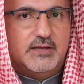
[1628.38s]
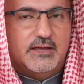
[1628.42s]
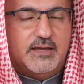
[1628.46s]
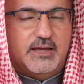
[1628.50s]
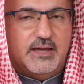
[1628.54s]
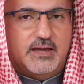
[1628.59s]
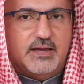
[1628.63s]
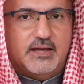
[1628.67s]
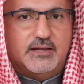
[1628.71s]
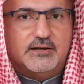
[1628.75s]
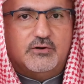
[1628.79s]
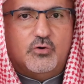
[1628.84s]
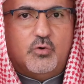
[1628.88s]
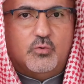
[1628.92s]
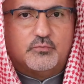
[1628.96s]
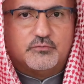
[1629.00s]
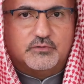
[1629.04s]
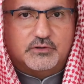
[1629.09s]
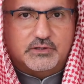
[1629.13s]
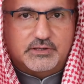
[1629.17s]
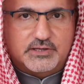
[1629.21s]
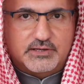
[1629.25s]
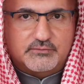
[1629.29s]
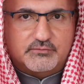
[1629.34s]
and
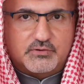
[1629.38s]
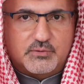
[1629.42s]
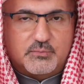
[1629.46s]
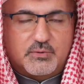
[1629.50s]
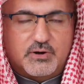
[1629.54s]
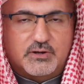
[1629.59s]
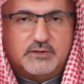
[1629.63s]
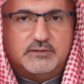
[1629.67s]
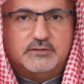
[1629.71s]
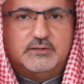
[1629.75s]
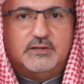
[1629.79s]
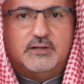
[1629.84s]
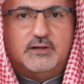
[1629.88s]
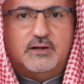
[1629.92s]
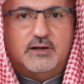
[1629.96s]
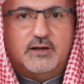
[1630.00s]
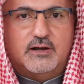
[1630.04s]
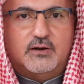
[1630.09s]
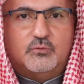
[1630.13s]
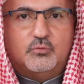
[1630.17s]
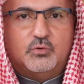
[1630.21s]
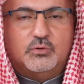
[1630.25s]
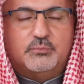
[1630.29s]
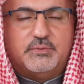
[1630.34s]
hopefully everyone
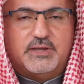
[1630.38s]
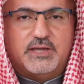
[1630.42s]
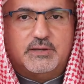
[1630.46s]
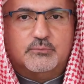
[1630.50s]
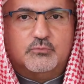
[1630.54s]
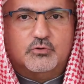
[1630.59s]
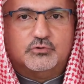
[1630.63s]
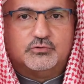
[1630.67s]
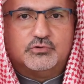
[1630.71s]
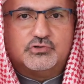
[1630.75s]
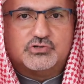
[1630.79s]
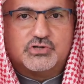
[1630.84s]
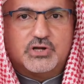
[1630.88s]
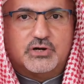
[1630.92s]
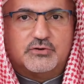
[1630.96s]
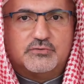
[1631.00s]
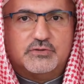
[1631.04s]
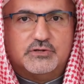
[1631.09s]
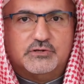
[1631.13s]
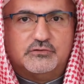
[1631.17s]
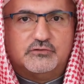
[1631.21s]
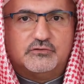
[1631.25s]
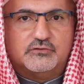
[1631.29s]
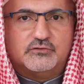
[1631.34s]
will be able to share
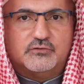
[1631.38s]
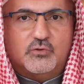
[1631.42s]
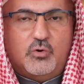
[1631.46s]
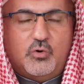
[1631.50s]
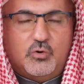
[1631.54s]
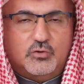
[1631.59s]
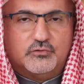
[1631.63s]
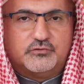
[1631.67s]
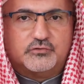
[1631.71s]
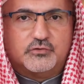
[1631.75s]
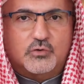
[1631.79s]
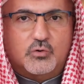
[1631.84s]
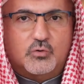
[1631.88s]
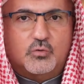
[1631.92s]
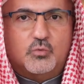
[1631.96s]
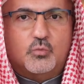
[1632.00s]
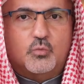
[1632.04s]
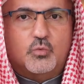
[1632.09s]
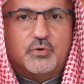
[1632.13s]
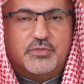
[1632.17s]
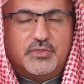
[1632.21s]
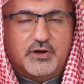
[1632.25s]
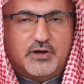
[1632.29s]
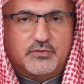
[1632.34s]
this also
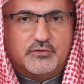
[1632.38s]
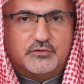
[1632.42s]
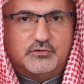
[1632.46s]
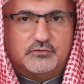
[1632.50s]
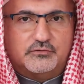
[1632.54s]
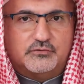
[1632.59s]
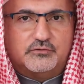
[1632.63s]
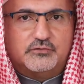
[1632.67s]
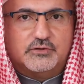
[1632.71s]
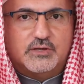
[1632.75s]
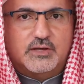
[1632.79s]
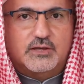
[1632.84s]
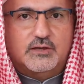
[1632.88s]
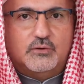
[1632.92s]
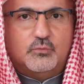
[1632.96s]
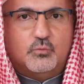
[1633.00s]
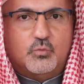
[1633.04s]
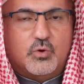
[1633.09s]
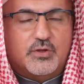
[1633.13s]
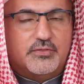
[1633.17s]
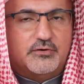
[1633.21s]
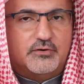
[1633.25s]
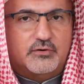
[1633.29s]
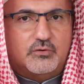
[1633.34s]
with others,
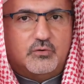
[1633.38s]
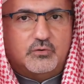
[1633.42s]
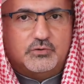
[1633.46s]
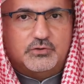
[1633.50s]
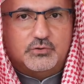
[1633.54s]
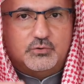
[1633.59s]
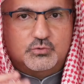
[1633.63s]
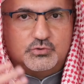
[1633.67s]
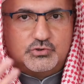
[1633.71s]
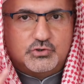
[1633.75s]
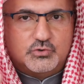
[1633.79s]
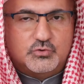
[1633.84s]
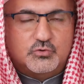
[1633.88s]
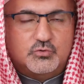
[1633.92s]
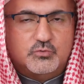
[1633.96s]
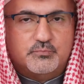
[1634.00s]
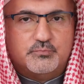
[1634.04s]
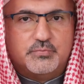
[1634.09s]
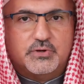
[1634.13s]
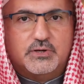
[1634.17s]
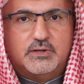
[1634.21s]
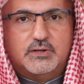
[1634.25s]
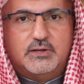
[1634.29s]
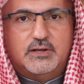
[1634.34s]
whether on YouTube,
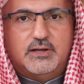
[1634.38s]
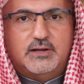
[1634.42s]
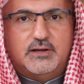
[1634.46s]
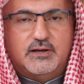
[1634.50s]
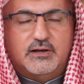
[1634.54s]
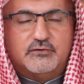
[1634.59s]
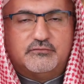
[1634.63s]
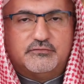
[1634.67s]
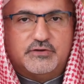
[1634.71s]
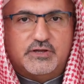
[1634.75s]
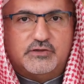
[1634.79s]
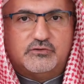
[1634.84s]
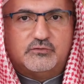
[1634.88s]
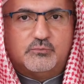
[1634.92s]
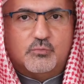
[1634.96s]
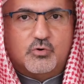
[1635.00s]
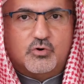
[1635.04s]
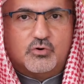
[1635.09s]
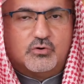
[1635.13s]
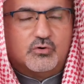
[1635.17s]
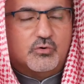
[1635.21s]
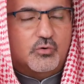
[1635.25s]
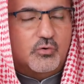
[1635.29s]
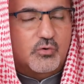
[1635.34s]

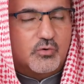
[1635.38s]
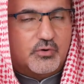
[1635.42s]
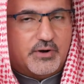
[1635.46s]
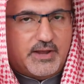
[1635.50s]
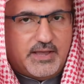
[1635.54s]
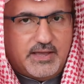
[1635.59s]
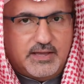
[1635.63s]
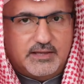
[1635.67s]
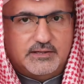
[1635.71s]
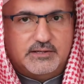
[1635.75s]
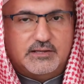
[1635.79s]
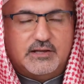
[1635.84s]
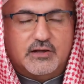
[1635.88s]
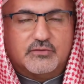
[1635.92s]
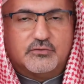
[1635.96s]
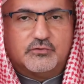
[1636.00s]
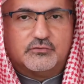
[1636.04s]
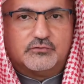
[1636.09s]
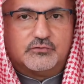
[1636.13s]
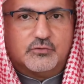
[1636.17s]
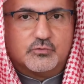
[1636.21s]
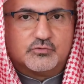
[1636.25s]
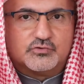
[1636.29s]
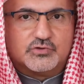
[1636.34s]
Facebook, or any other
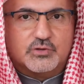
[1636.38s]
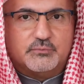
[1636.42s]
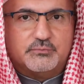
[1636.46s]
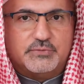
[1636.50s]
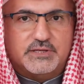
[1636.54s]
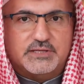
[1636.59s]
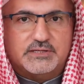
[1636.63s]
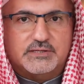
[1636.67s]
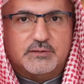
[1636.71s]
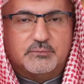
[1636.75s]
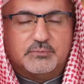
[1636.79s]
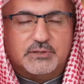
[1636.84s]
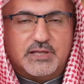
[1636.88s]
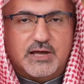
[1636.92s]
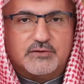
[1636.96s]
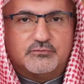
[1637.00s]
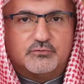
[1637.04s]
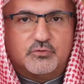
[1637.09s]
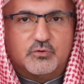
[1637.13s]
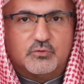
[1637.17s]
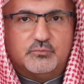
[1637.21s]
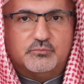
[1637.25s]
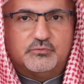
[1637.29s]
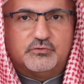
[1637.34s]
social media
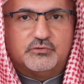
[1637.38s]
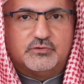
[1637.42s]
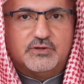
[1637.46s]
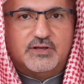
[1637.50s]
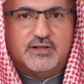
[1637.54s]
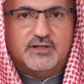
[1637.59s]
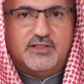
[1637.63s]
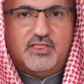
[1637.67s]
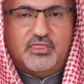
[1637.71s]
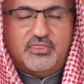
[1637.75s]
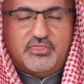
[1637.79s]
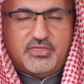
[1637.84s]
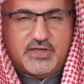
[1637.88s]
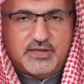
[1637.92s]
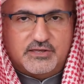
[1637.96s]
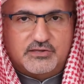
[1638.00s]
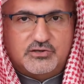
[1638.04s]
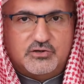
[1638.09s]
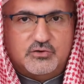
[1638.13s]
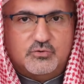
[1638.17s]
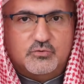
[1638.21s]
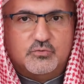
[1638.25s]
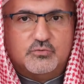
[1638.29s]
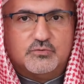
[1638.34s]
platforms.
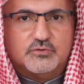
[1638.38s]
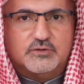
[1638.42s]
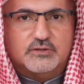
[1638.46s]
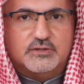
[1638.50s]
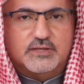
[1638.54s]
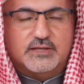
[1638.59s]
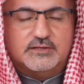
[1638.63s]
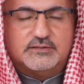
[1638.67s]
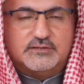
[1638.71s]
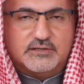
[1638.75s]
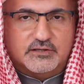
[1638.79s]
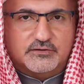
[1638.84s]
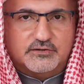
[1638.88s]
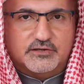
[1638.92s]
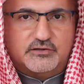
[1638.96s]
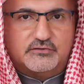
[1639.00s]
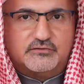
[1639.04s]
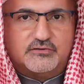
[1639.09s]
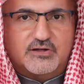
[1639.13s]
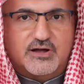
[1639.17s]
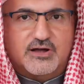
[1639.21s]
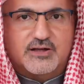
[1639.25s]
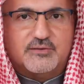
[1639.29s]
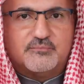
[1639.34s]
Thank you. Until
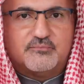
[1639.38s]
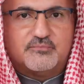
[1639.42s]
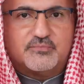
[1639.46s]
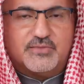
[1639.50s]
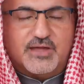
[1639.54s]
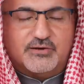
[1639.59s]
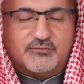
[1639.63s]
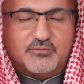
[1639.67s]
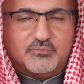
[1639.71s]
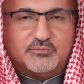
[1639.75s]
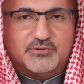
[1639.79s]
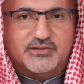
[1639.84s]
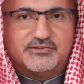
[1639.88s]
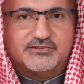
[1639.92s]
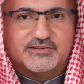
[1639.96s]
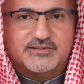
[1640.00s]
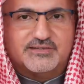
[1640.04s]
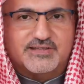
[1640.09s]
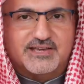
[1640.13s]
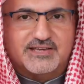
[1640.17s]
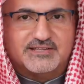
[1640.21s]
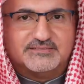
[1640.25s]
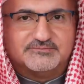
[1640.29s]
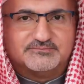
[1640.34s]
next time, have a blessed
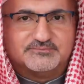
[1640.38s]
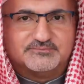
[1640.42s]
day.